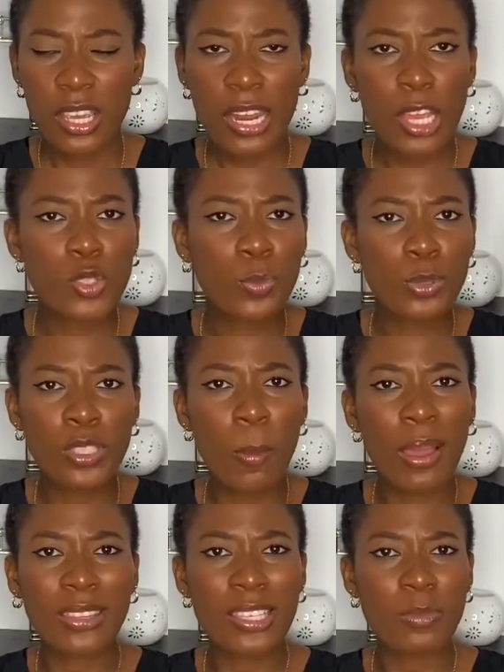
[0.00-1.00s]
I should put all
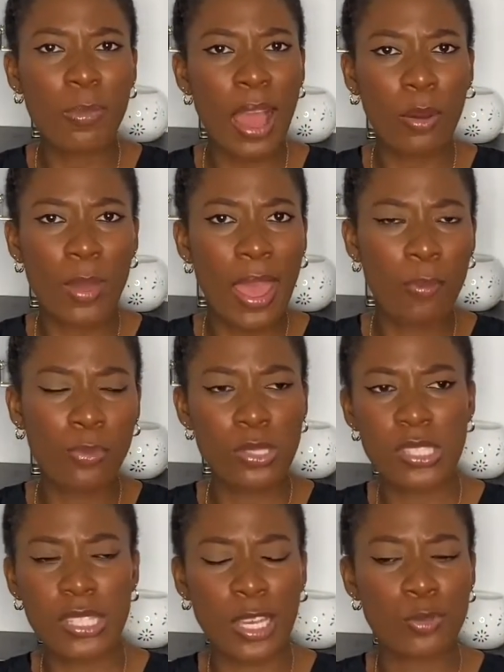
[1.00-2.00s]
my things back where I
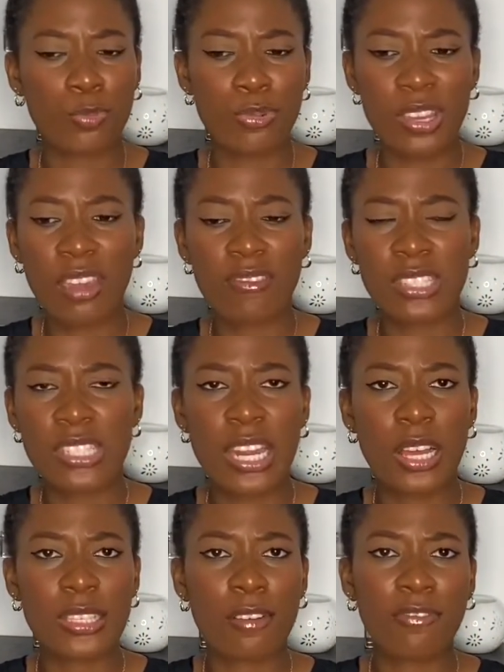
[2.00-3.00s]
put it. I should bring everything
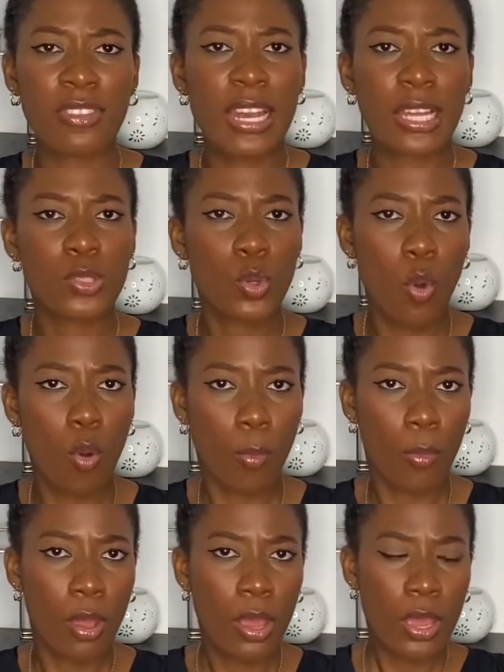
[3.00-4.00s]
out and feel at
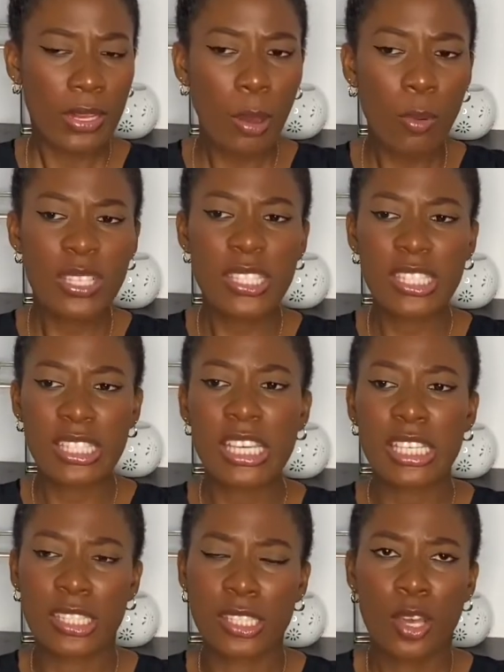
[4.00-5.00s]
home. Now, what is
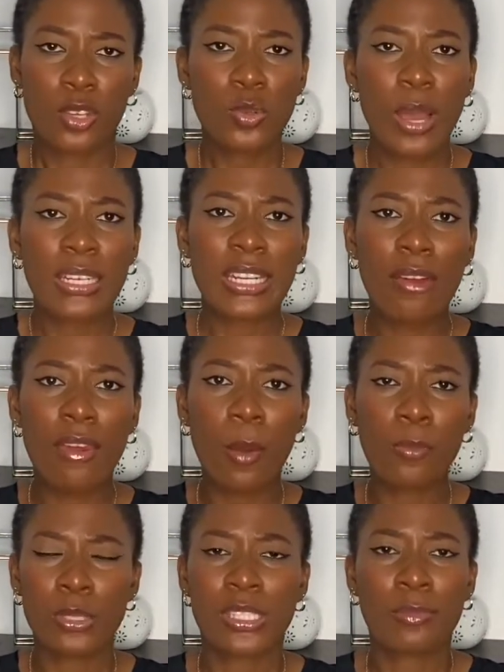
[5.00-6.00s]
this? You and Dara are
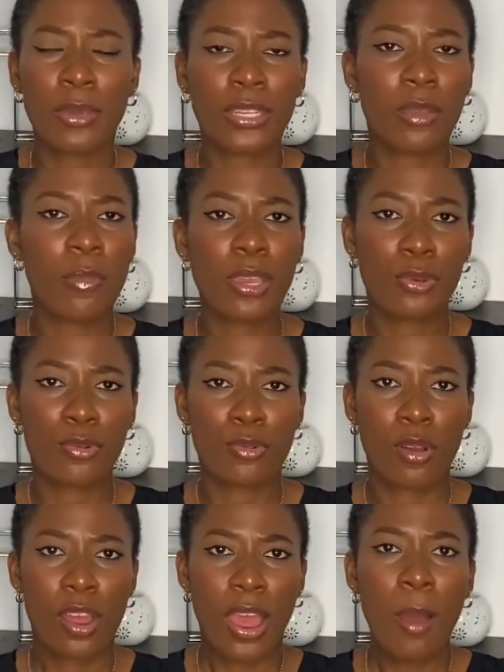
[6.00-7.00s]
putting me in the
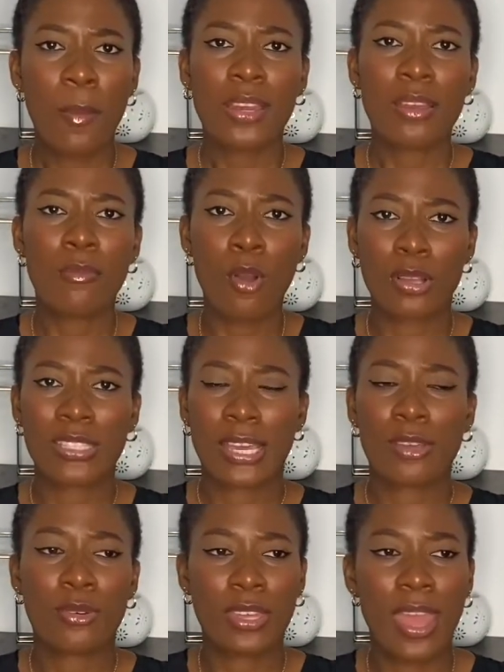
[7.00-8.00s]
middle. How many months are
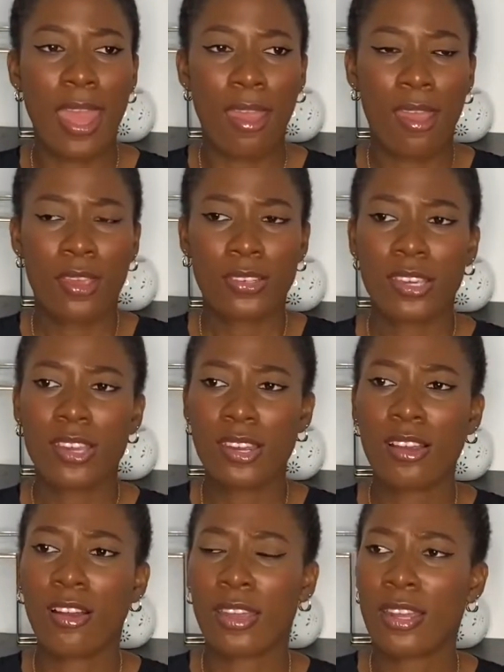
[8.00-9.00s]
you here?
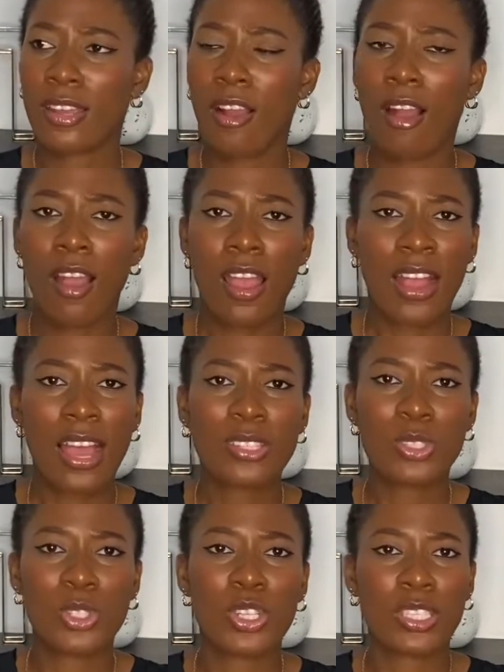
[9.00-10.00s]
Yekiniko, Kiniko,
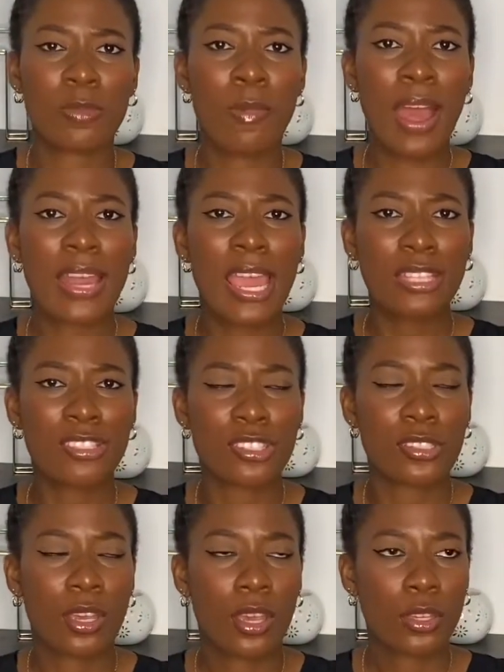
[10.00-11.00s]
can't you just
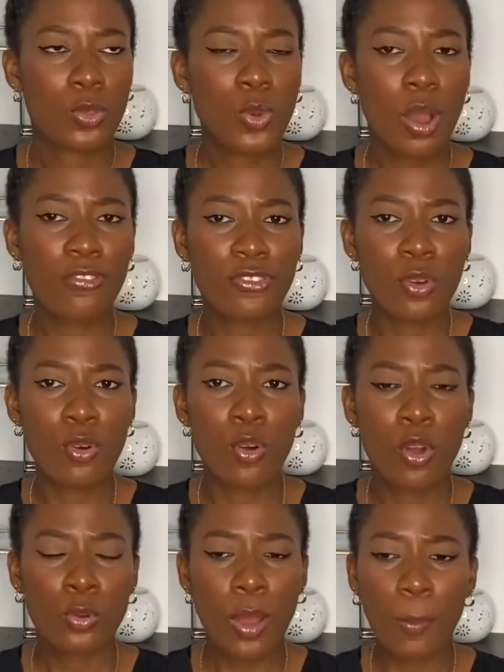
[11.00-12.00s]
manage? Two of
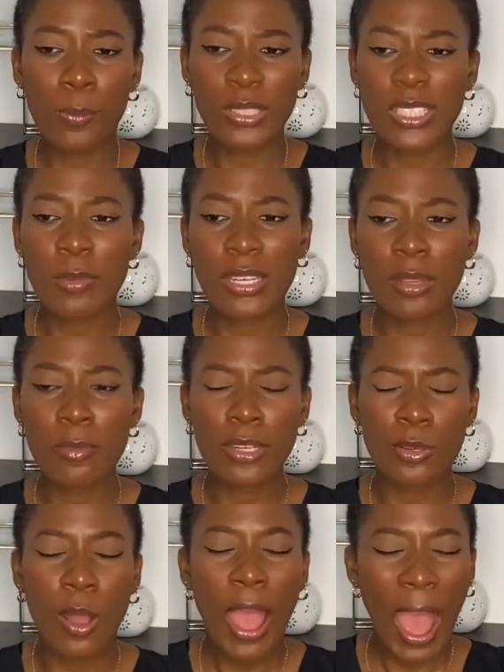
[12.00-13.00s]
you are putting me in the
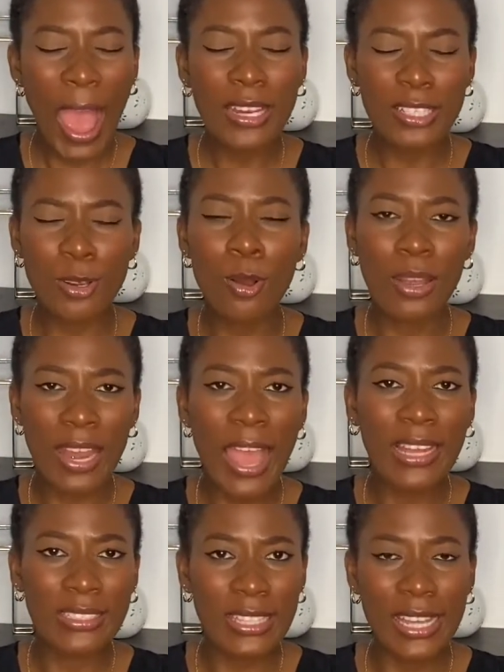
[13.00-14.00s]
middle. I don't
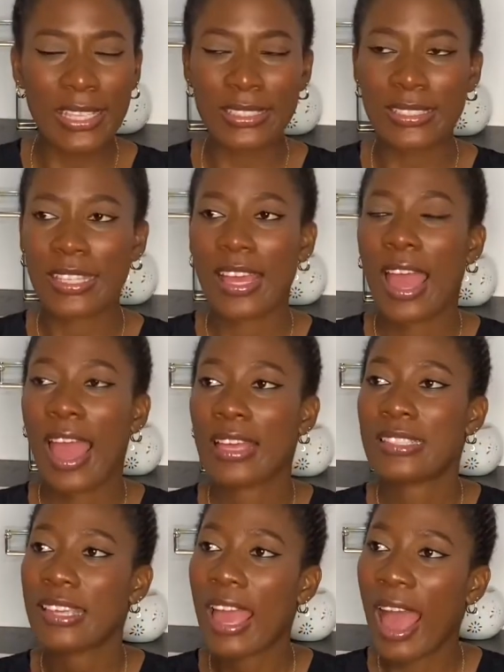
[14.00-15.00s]
like this. I
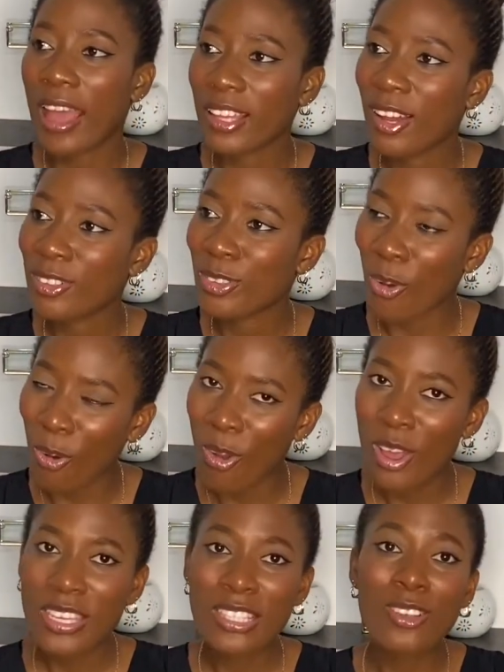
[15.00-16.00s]
say,
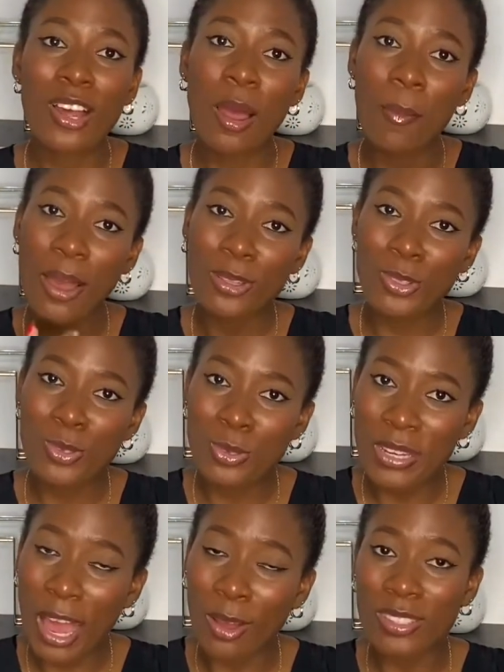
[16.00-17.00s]
It's all about
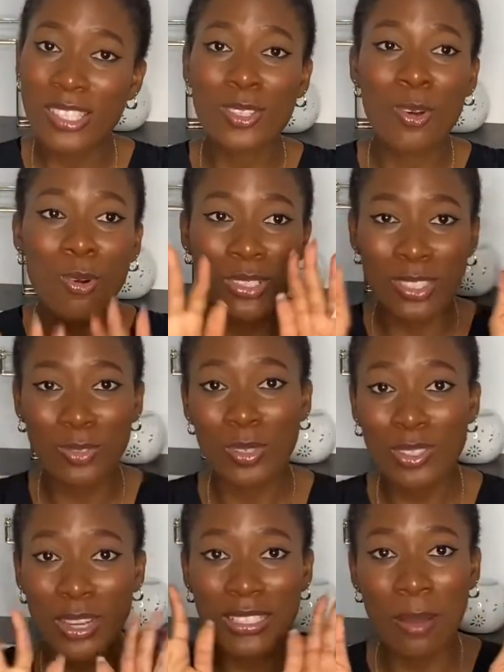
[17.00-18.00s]
you now. This whole
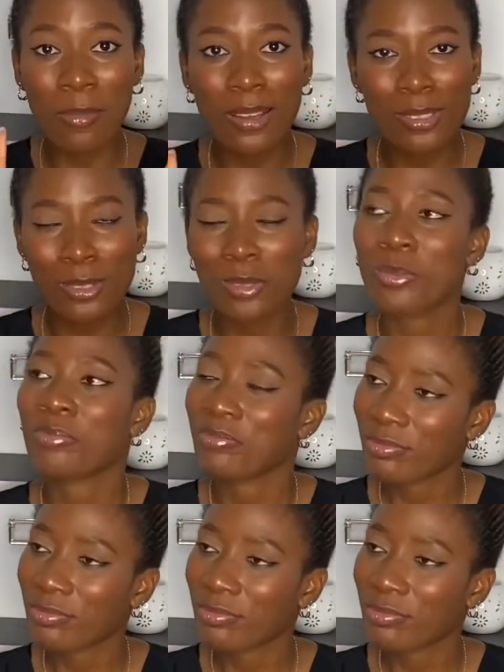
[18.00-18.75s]
situation is about you.